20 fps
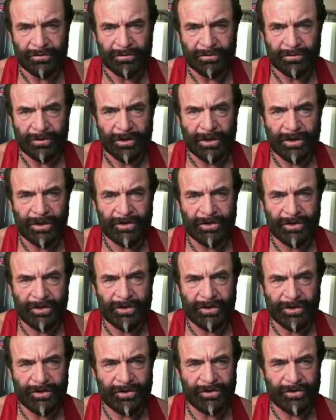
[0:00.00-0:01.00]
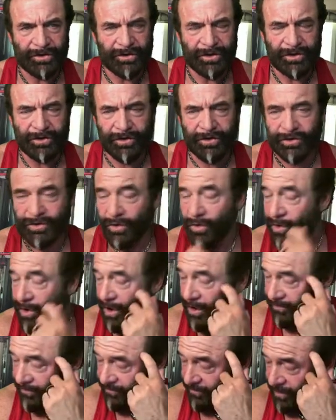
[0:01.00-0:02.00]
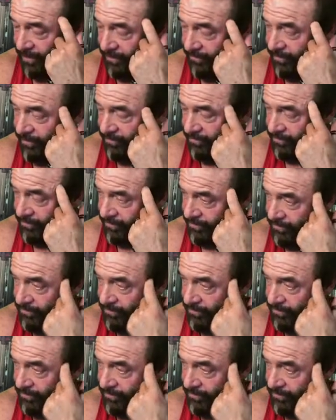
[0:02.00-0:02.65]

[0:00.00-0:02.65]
and did you did you did you score off of all of them